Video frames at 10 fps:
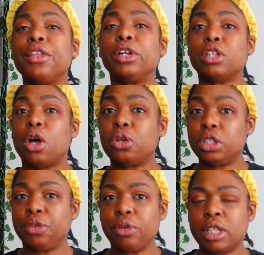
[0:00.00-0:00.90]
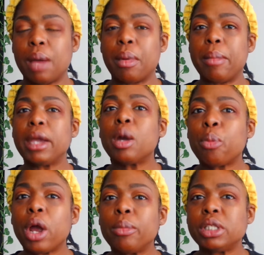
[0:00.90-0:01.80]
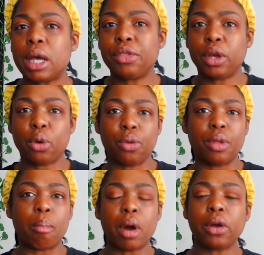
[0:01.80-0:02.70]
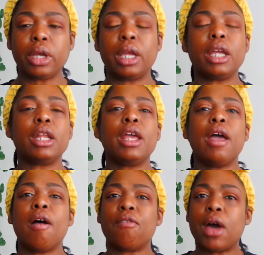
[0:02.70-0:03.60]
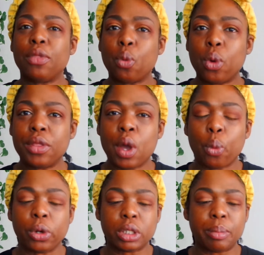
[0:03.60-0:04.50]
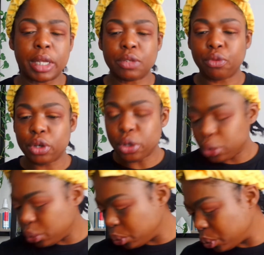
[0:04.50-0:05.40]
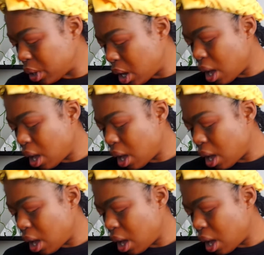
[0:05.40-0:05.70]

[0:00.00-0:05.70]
There's all different type of makeup primers out there on the market. Find the one that works best for you.